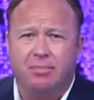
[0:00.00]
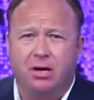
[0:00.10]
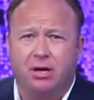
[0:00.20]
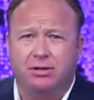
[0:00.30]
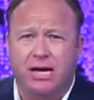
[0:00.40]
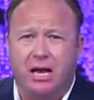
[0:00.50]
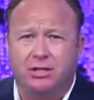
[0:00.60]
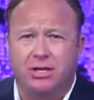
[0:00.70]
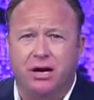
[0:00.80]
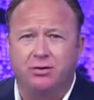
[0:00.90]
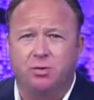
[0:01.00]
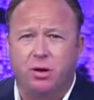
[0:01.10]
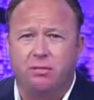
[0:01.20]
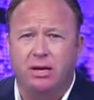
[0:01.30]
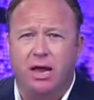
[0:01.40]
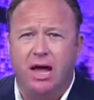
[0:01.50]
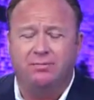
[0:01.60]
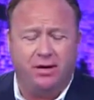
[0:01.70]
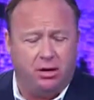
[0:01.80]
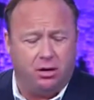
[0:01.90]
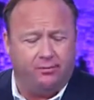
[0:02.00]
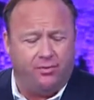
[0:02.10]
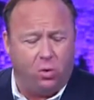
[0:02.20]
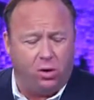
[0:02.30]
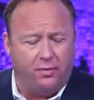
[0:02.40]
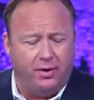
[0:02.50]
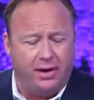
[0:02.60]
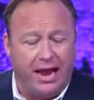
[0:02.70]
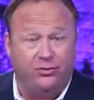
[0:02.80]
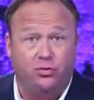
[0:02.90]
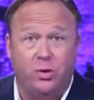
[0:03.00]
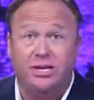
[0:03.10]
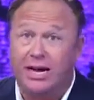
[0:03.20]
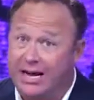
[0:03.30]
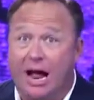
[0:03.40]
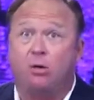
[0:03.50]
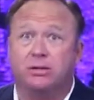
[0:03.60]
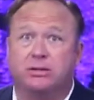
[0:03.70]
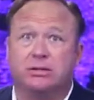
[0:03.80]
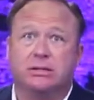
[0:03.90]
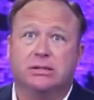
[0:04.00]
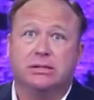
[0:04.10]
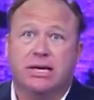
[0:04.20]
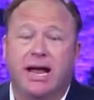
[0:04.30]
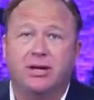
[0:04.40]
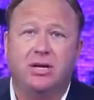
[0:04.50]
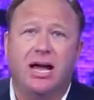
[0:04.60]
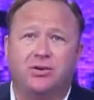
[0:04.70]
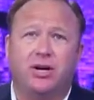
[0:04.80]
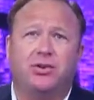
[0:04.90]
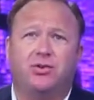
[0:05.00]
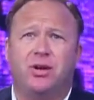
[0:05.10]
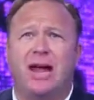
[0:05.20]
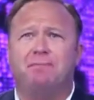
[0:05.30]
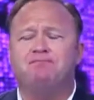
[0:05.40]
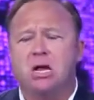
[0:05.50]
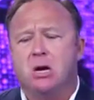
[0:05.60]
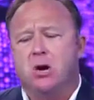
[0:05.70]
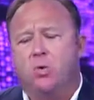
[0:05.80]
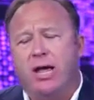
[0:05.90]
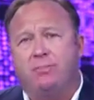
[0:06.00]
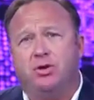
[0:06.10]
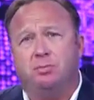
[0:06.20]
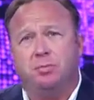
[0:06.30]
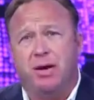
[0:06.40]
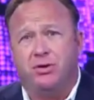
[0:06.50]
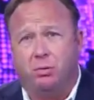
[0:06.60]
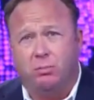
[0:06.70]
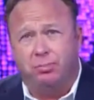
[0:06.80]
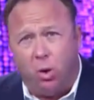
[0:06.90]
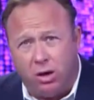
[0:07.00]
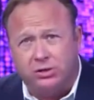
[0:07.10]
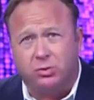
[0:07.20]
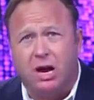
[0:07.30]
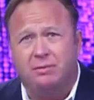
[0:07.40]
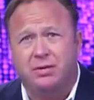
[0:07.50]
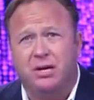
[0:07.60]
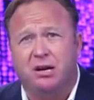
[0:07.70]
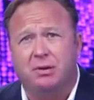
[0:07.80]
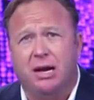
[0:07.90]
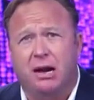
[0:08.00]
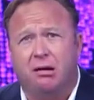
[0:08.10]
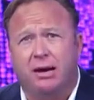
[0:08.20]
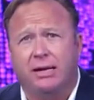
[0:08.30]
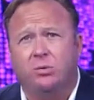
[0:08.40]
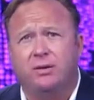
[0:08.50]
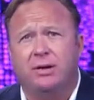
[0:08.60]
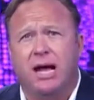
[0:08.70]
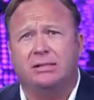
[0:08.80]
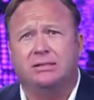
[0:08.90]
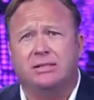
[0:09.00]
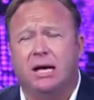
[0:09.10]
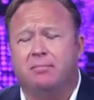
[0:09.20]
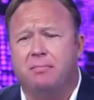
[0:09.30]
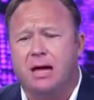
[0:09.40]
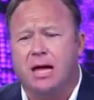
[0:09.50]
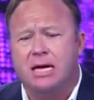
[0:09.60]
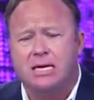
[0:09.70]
I'm your host, Alex Jones. We're going to be live here for the next 28 hours, as I just said. We have some special reports we're obviously going to be airing. We've got some